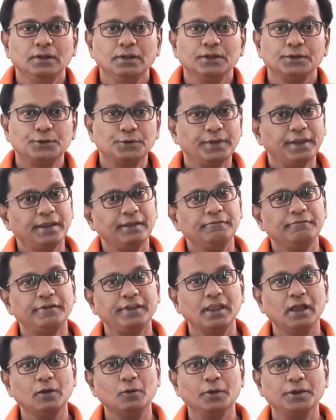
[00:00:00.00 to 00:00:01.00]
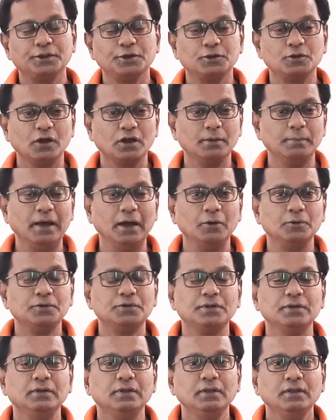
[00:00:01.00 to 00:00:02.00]
Today we are going to talk about
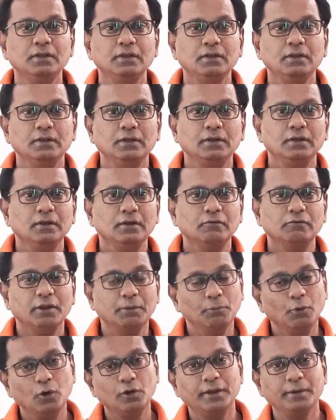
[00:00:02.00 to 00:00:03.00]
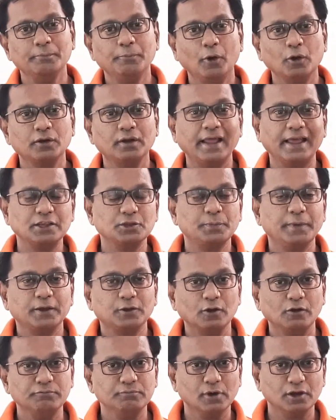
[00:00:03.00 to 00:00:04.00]
one more important aspect
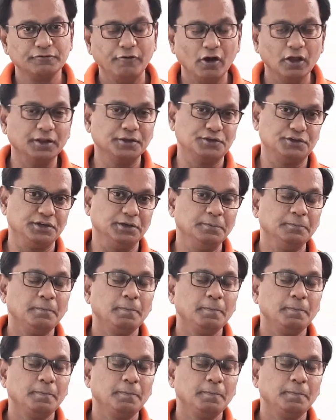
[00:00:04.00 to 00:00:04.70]
of morphology